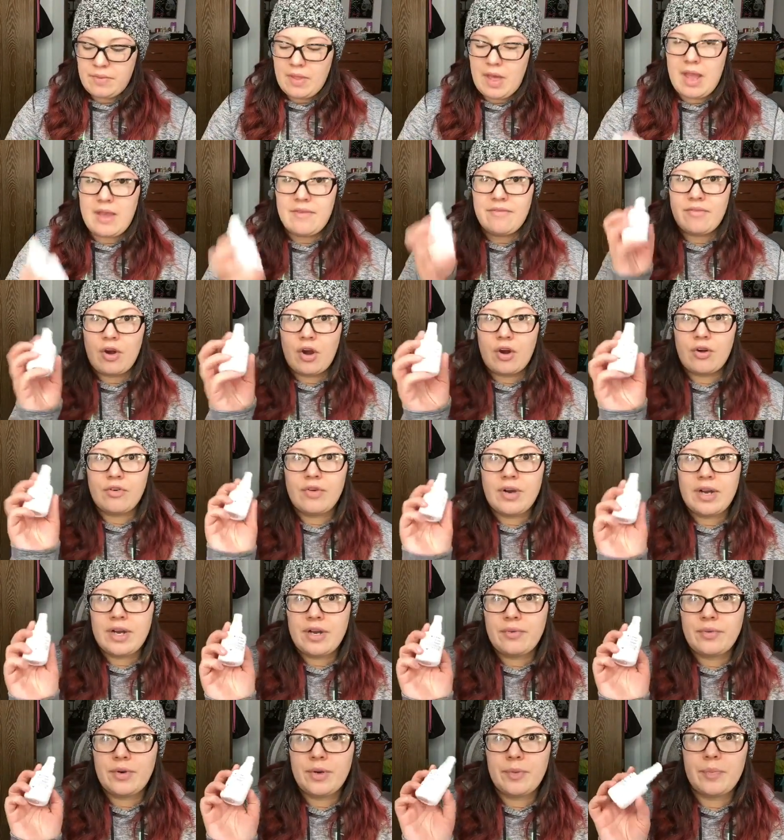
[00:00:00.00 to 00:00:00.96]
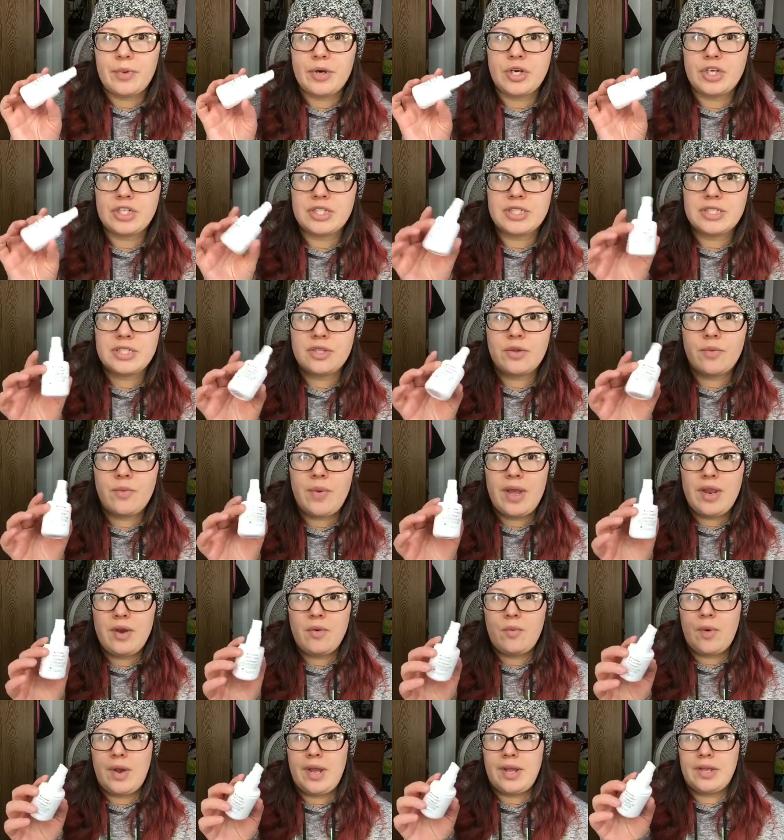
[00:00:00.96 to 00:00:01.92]
I've already repurchased the Wet
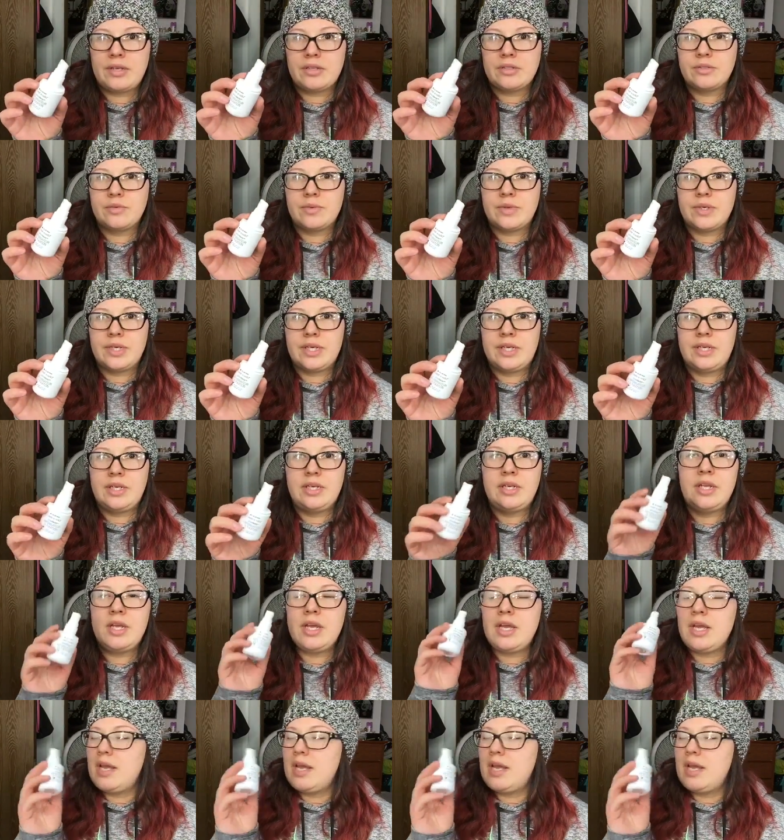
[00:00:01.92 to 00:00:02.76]
n Wild one.